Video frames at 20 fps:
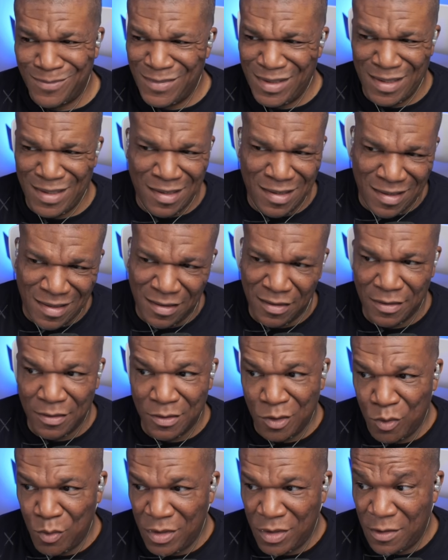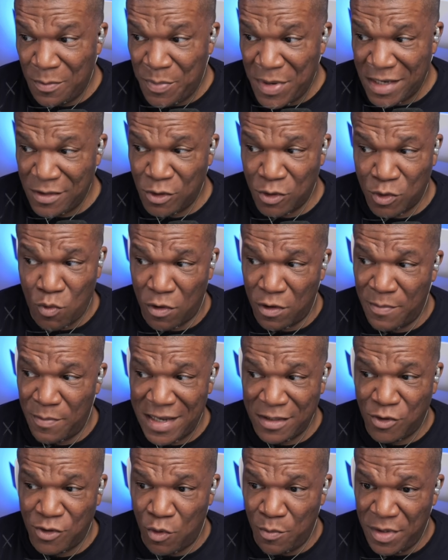New England Patriots
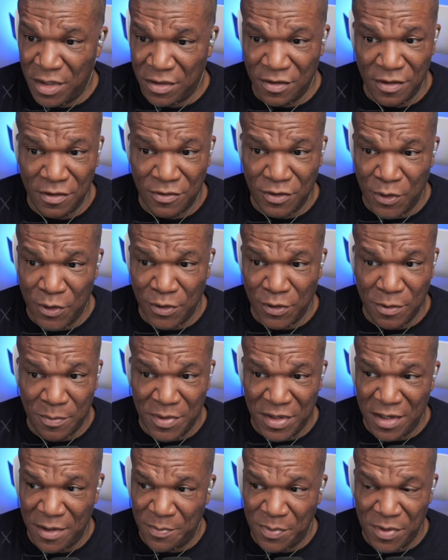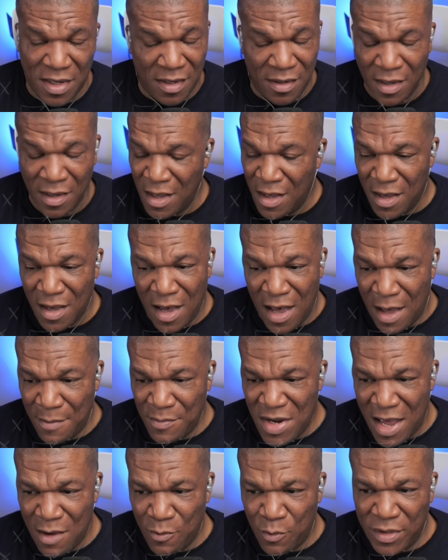quarterback Joe Milton III could be in play. I'm
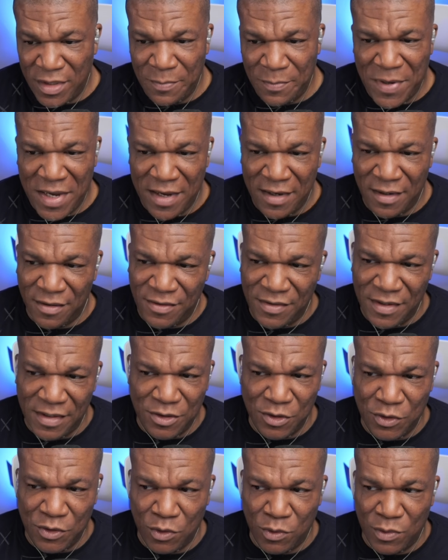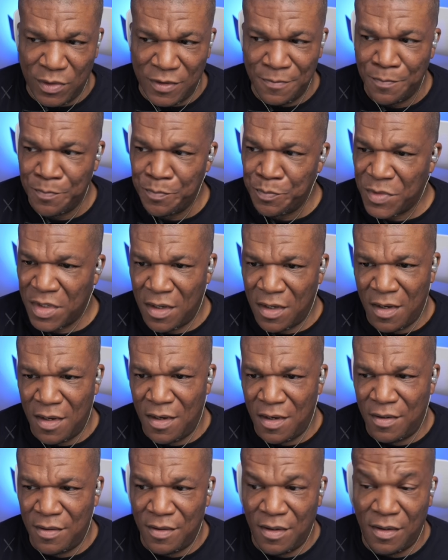not really paying attention to it.
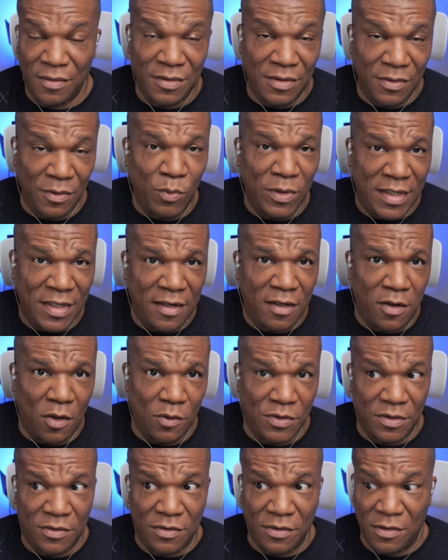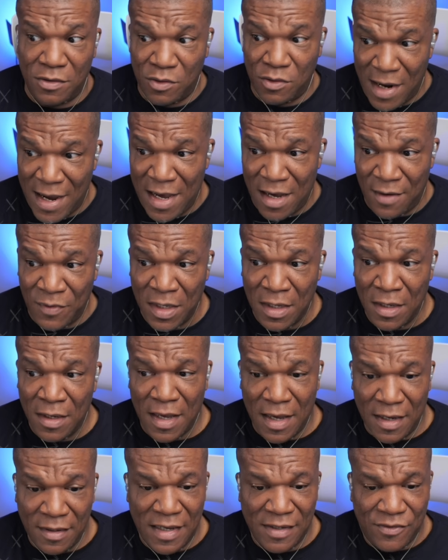until we get closer to the draft,
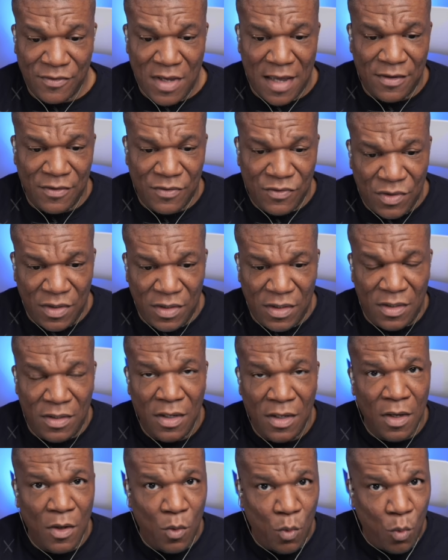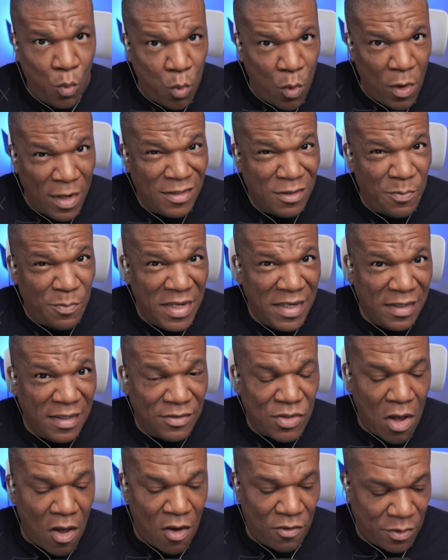and let's kind of see what is being
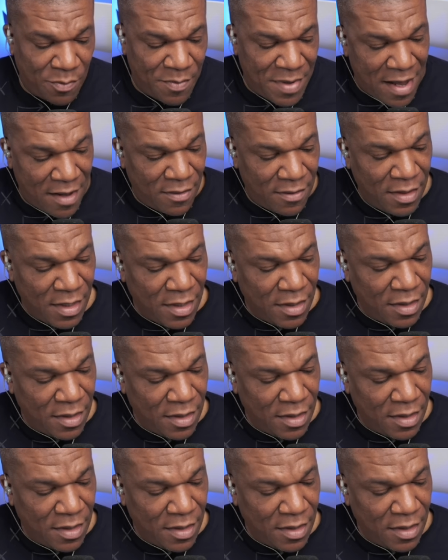talked about.